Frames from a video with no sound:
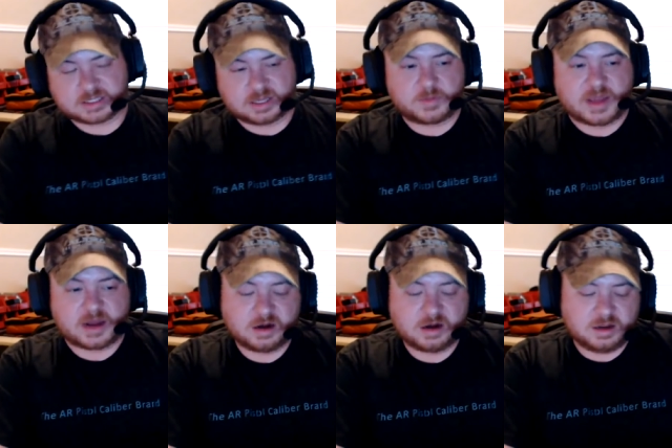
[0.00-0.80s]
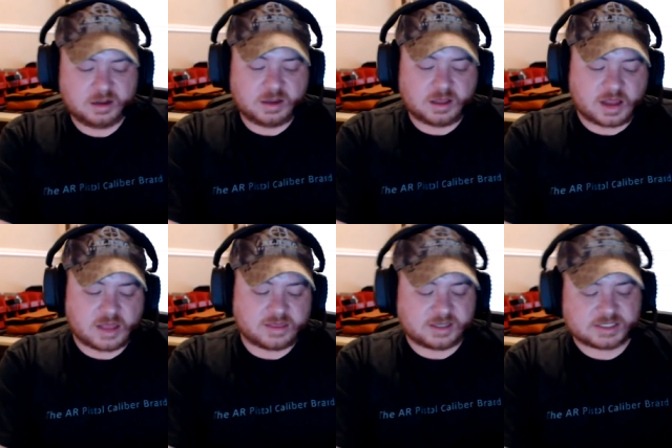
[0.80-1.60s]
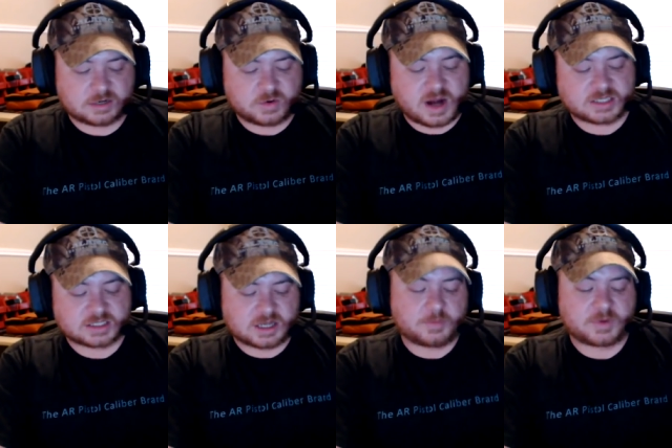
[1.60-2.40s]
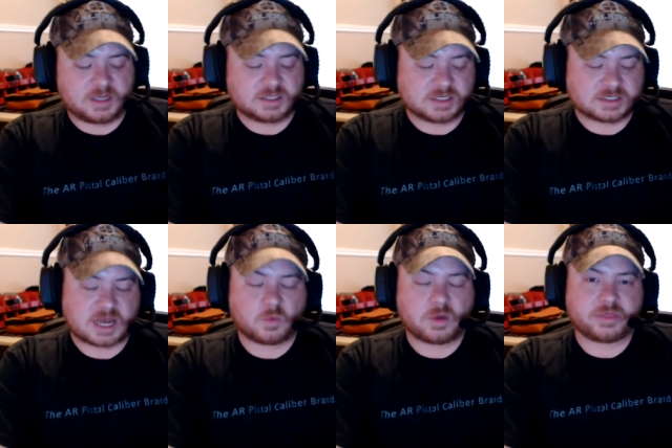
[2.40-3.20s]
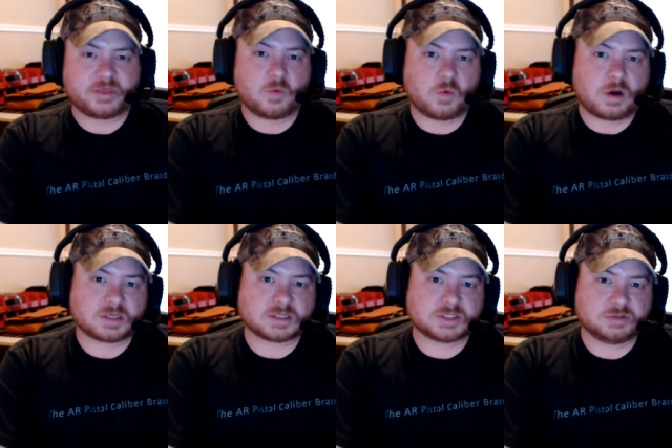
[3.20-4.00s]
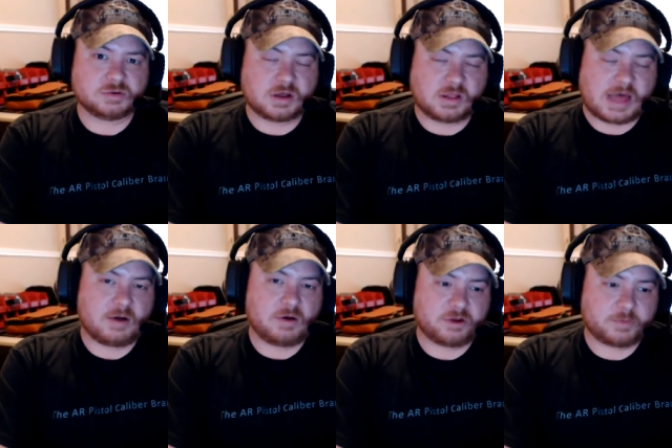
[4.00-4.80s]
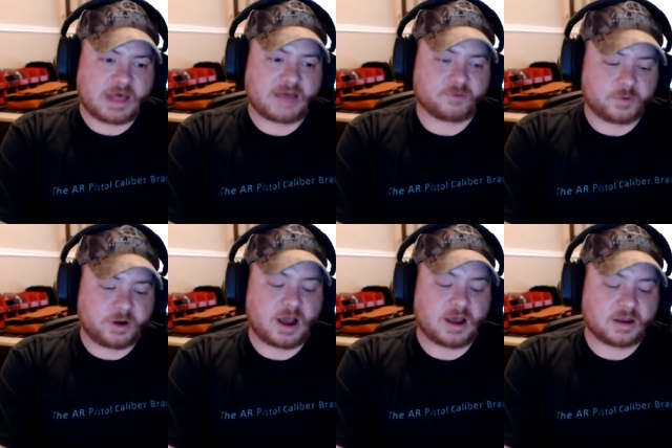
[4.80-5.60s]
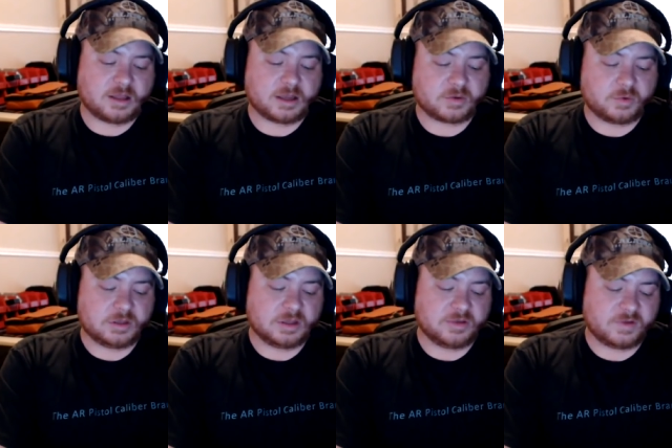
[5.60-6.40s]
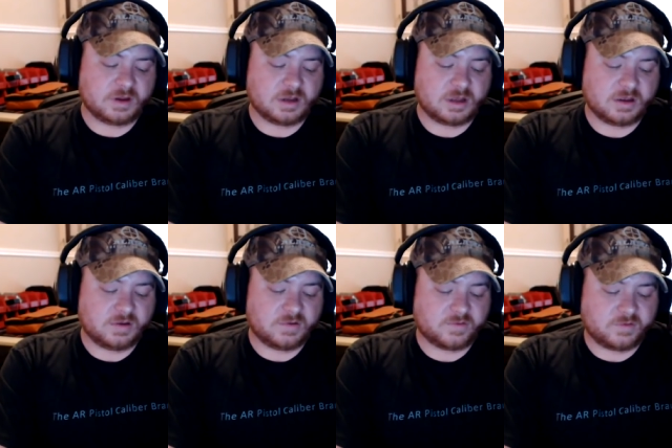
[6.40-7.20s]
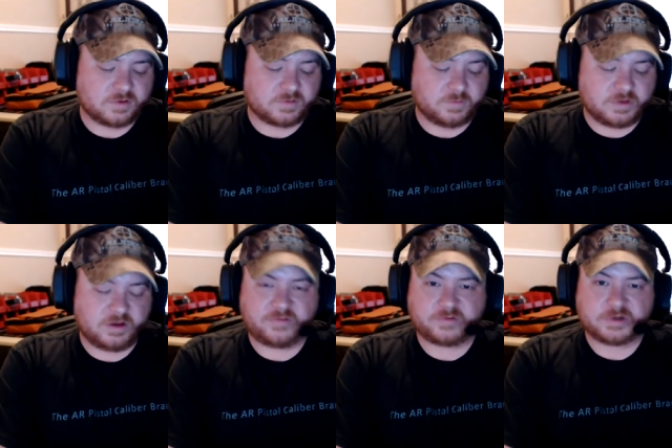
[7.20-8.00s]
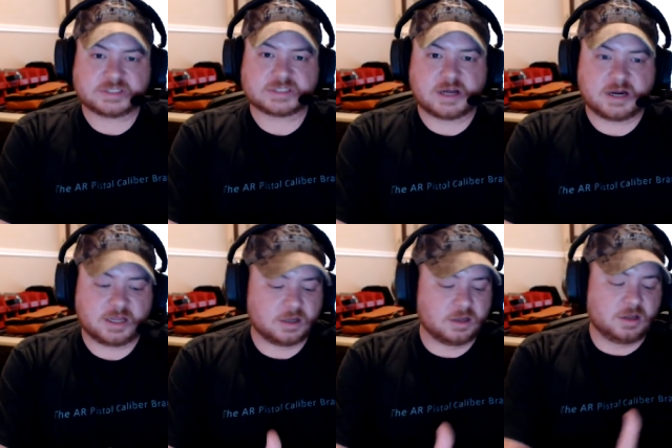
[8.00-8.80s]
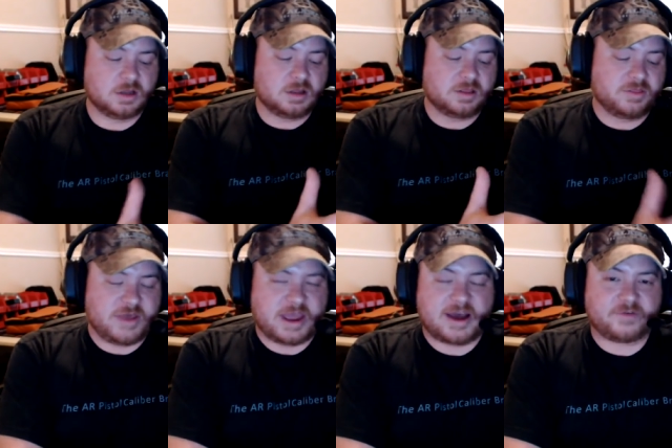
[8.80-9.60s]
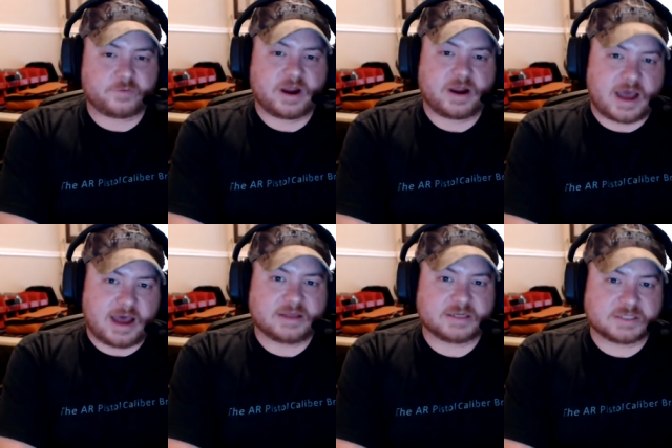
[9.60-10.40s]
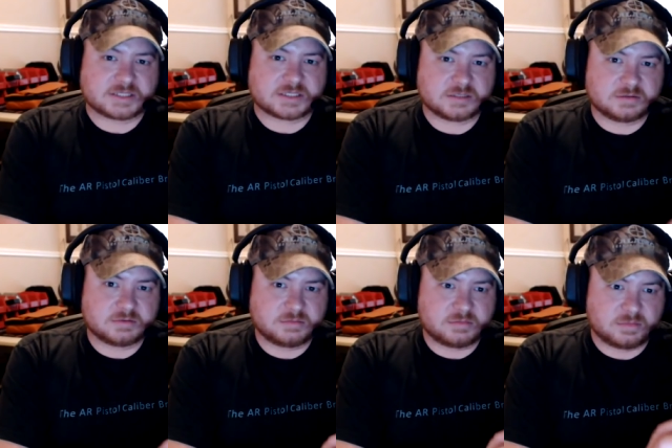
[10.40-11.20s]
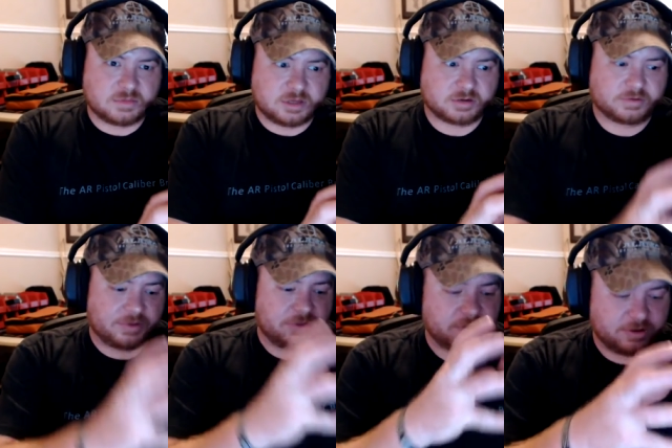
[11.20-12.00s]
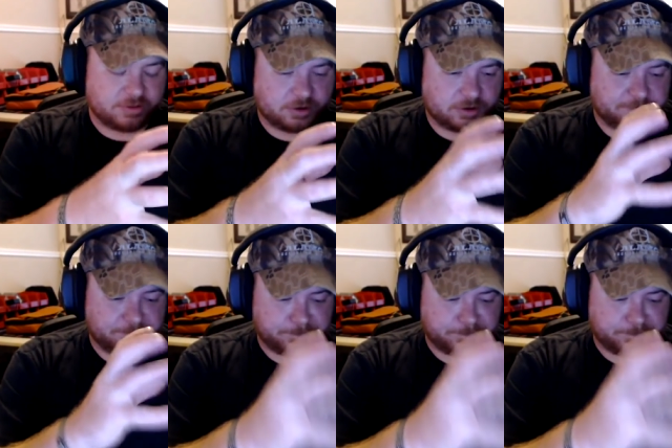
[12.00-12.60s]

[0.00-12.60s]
on the matter. Like, I think it's their right as a company to decide what they want to allow on their platform or not. Like, we live in a you know a free society. They have the right as you know the the, the